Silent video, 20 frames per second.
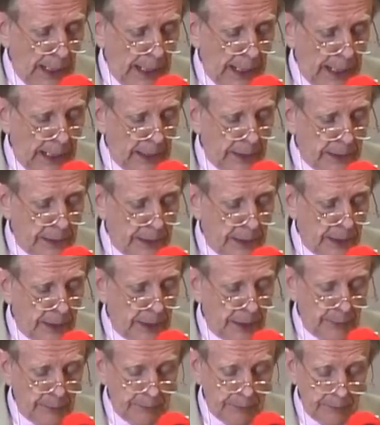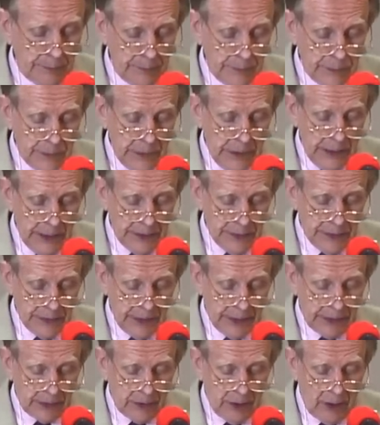and um, his
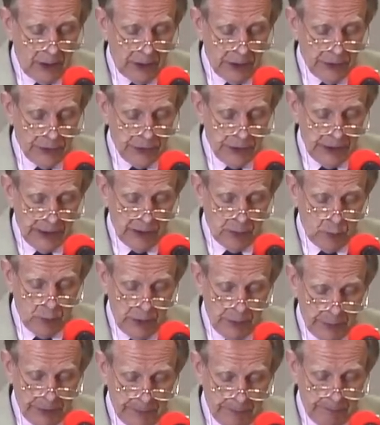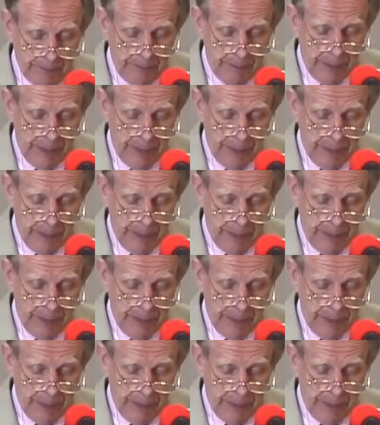psychology in women.